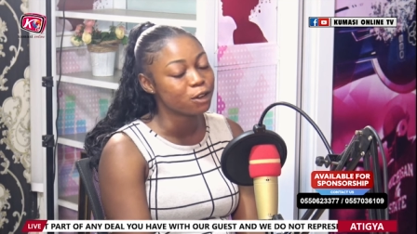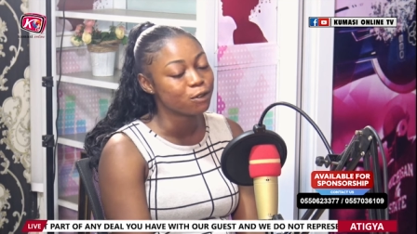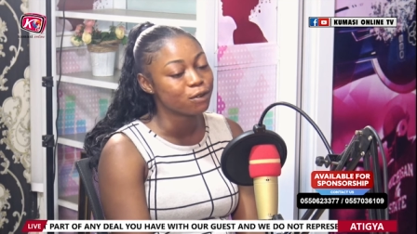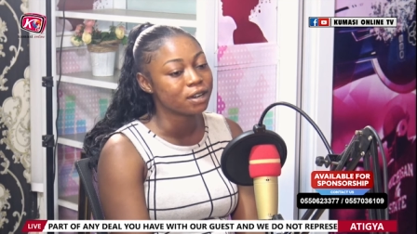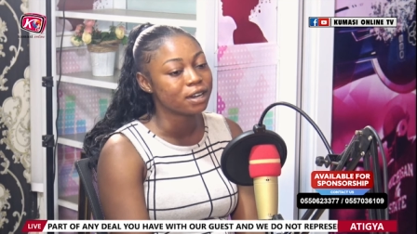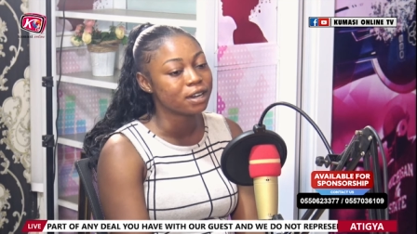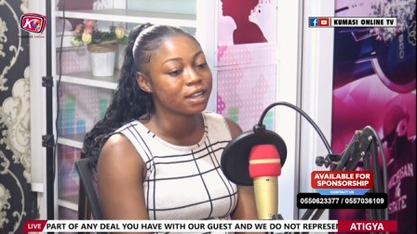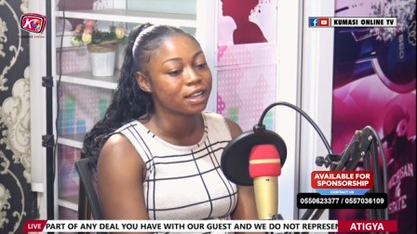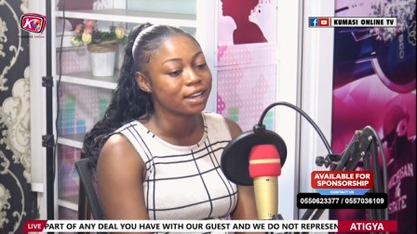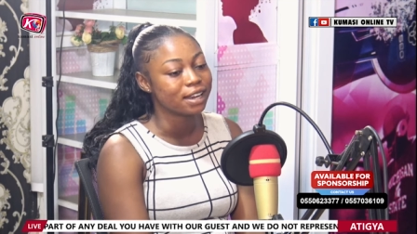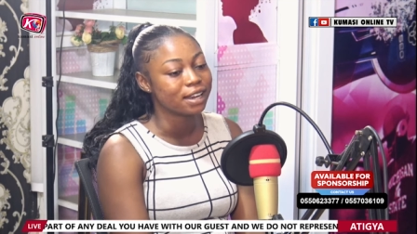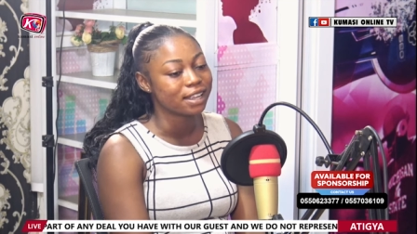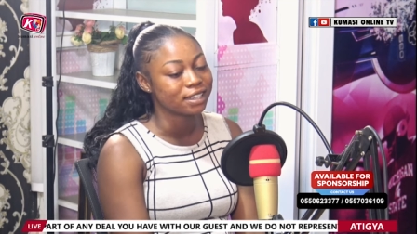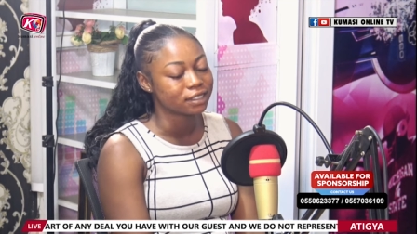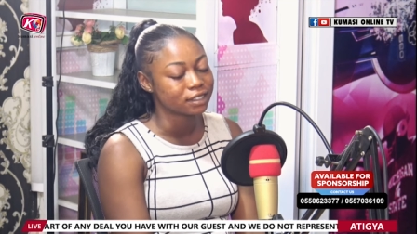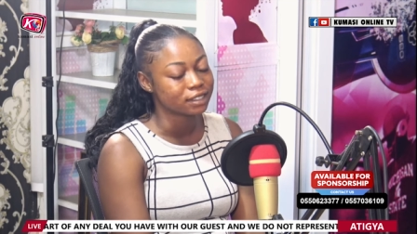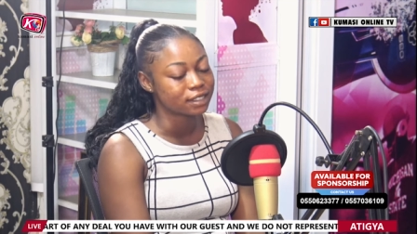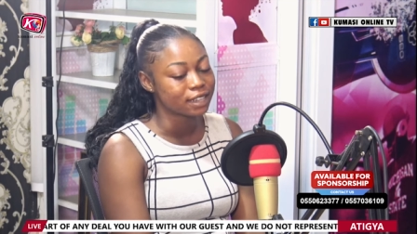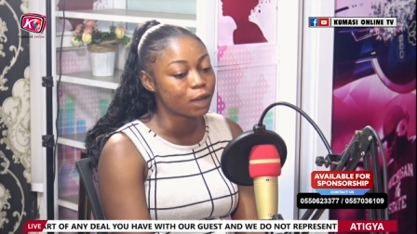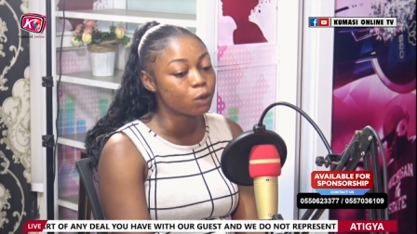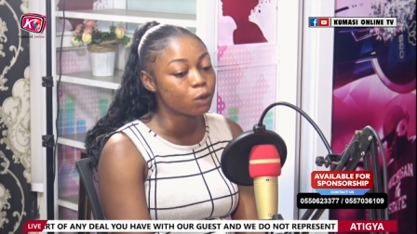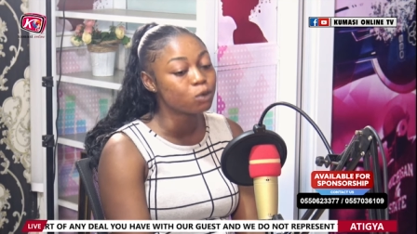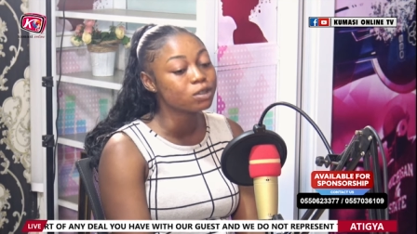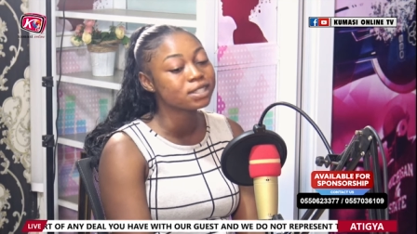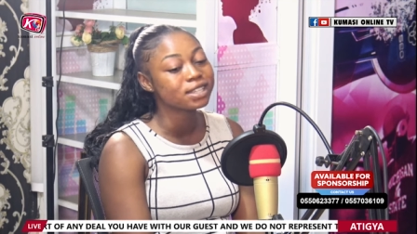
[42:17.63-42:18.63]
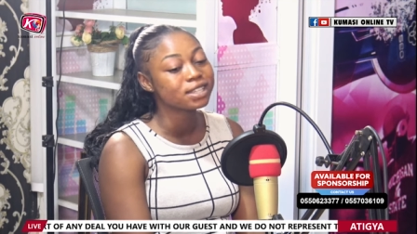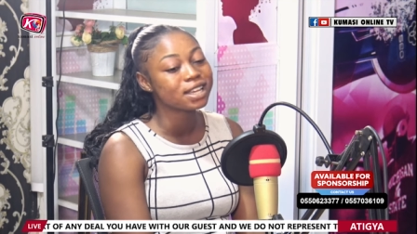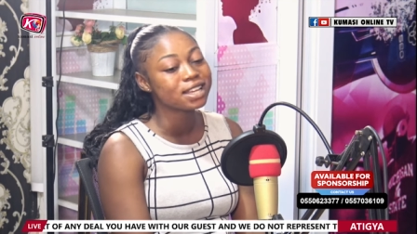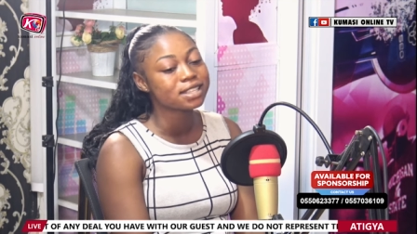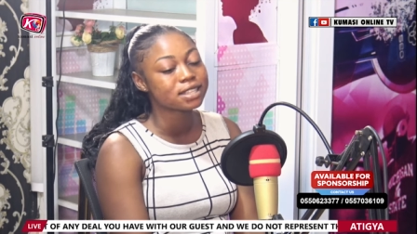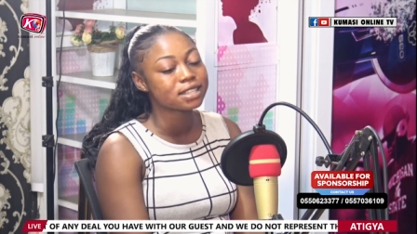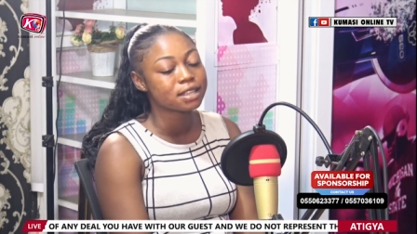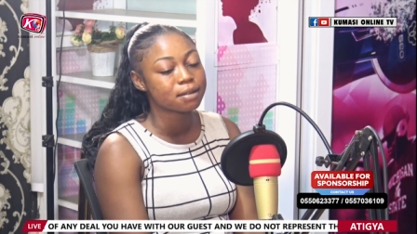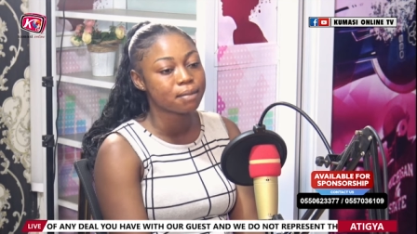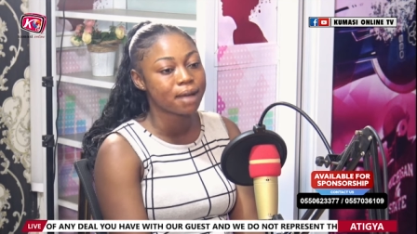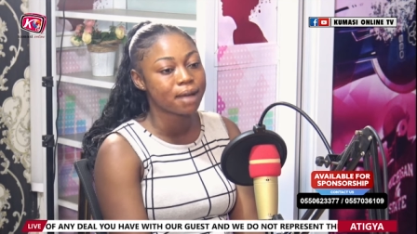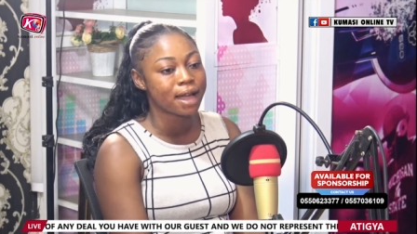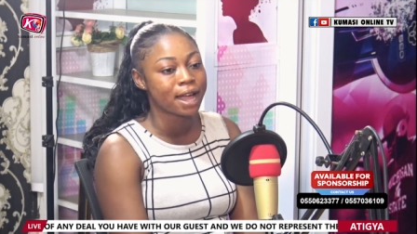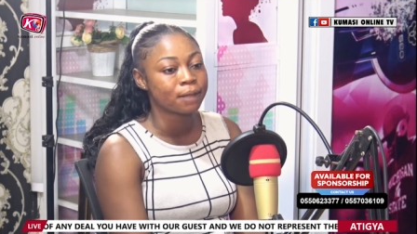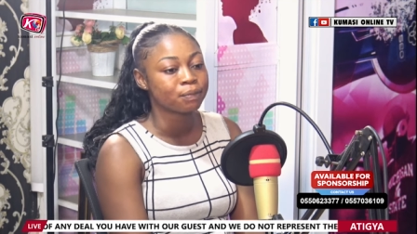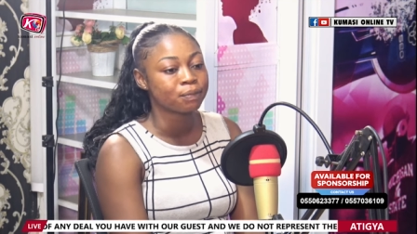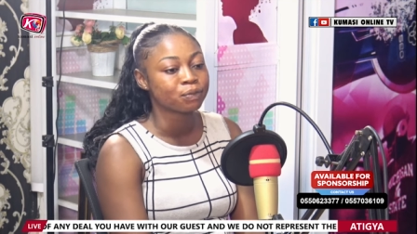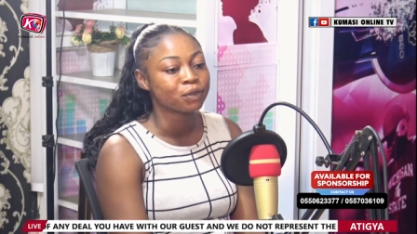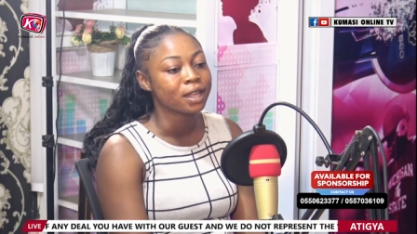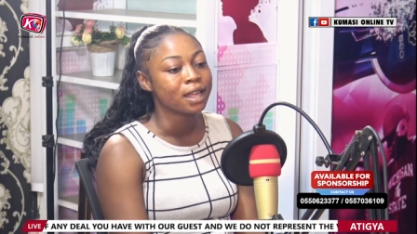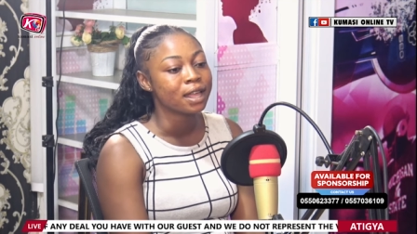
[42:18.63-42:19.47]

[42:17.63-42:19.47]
win election awu se ensama